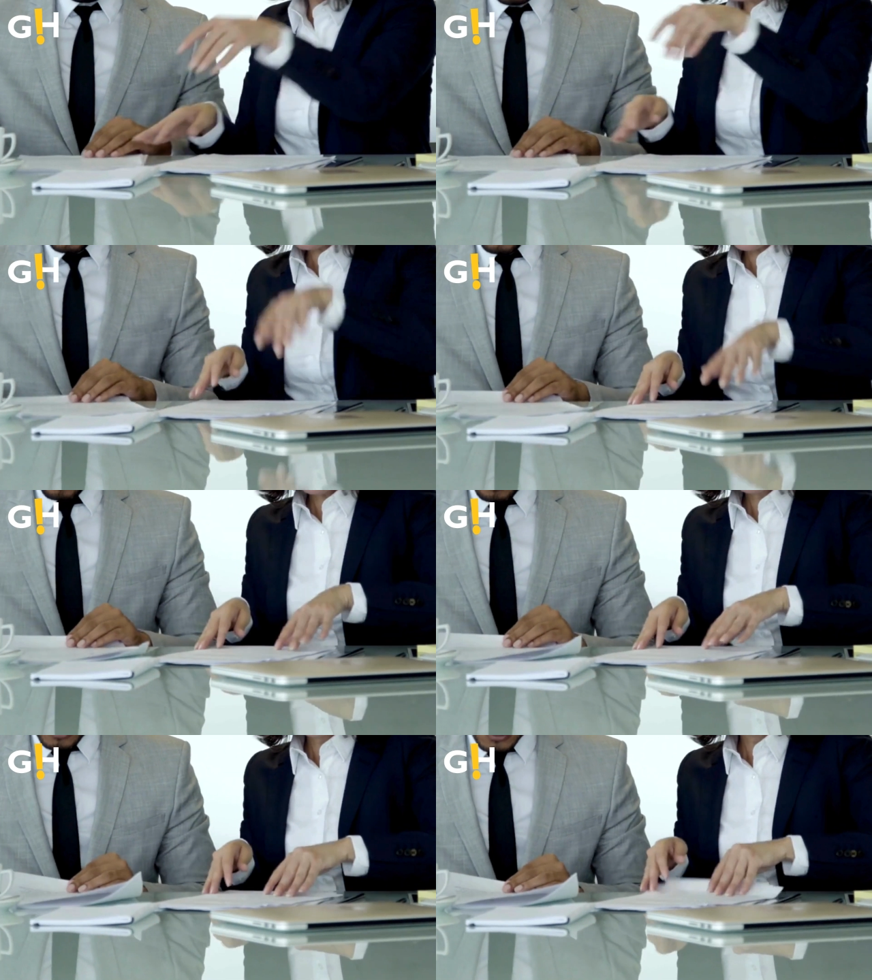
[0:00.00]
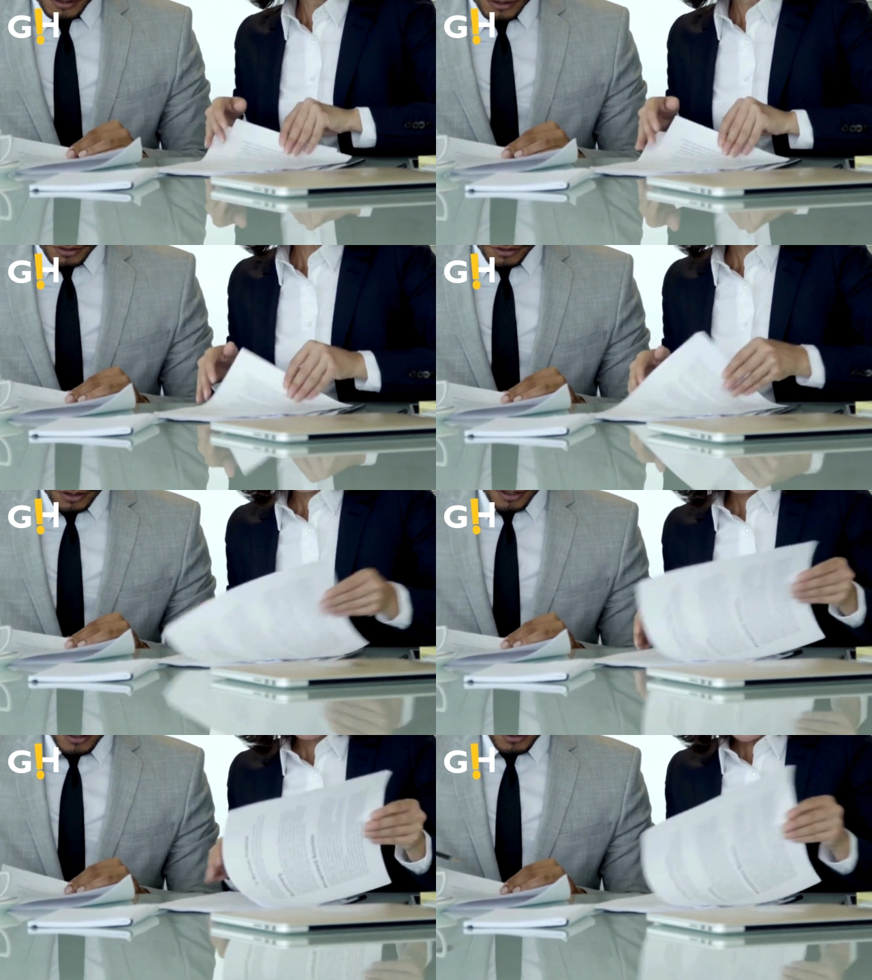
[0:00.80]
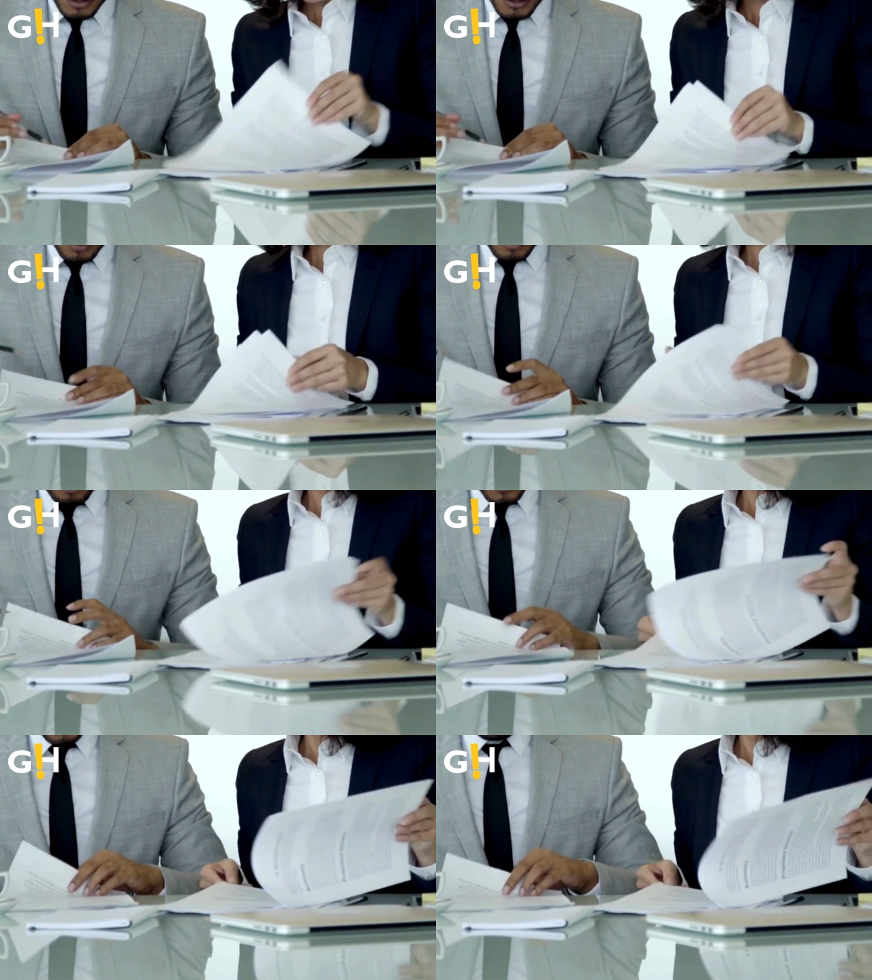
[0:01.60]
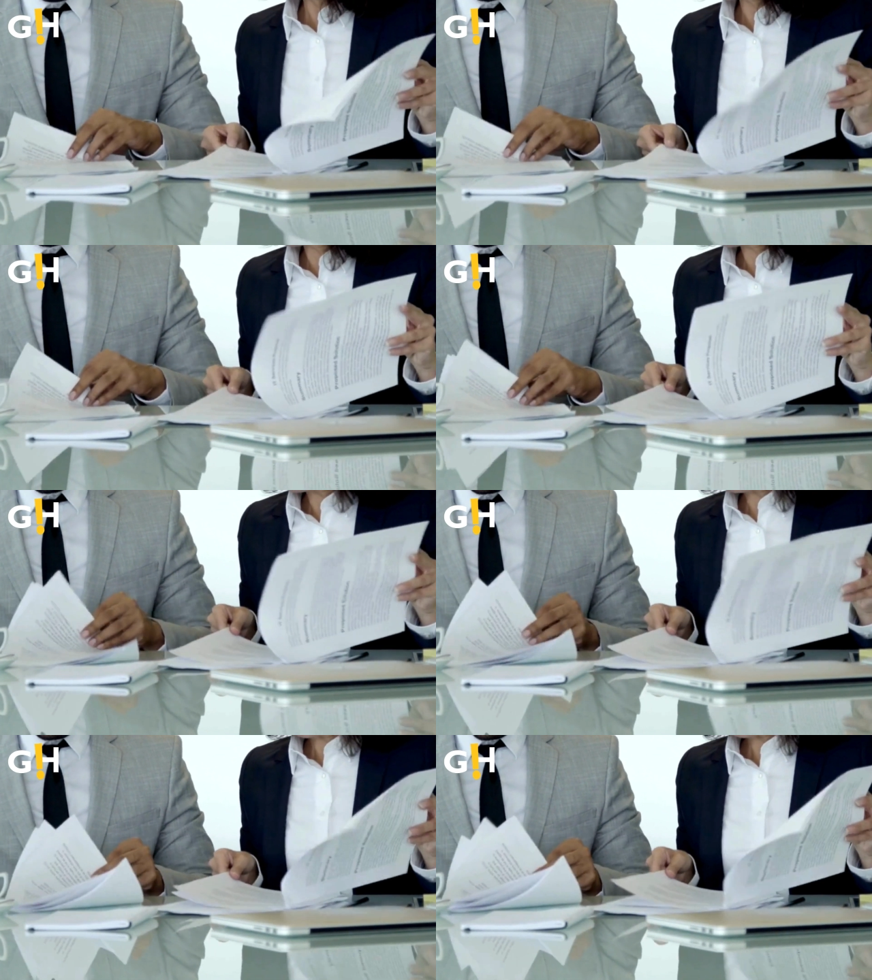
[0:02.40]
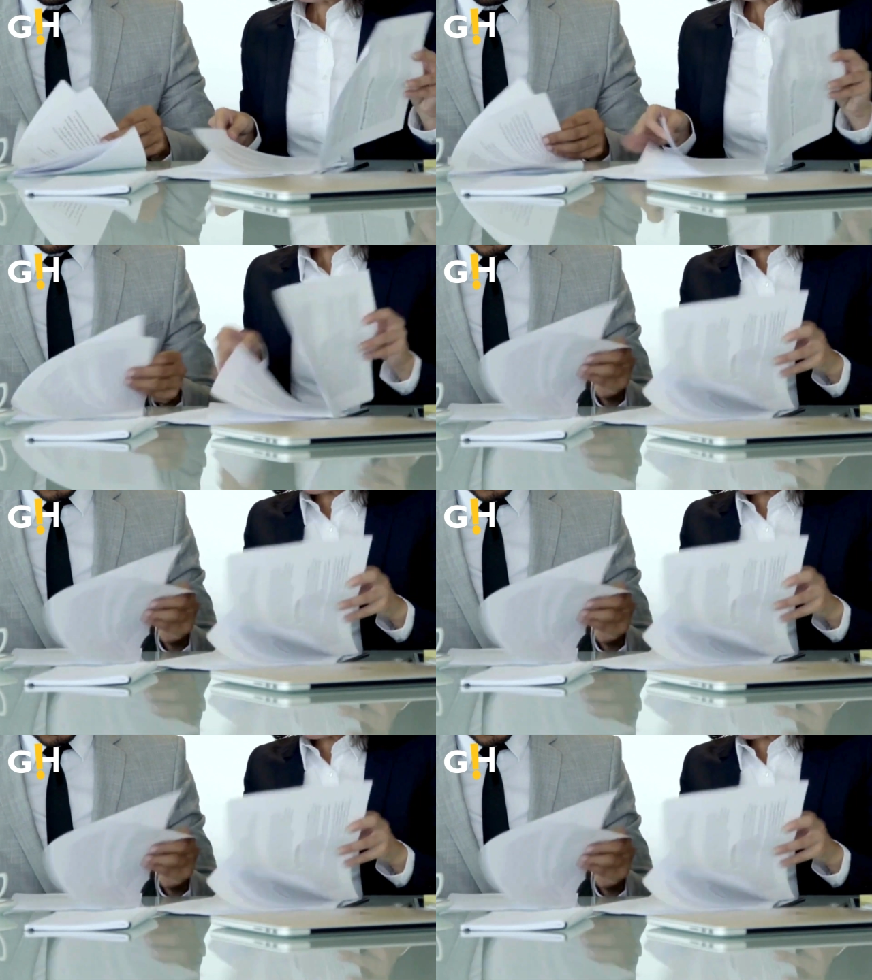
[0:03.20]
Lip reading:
[unreadable: no face in view]